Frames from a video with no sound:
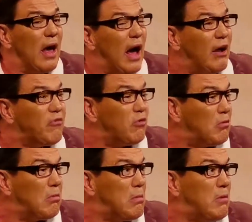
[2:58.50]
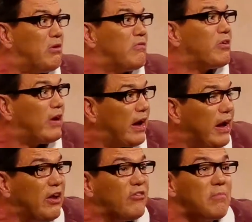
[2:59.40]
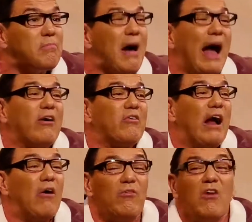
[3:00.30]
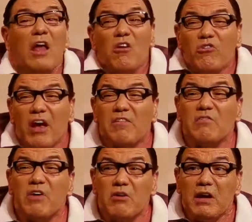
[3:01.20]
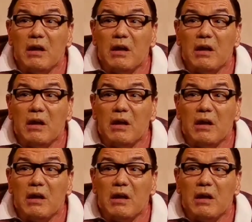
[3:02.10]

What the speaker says: And for a woman of her age and background, she has a very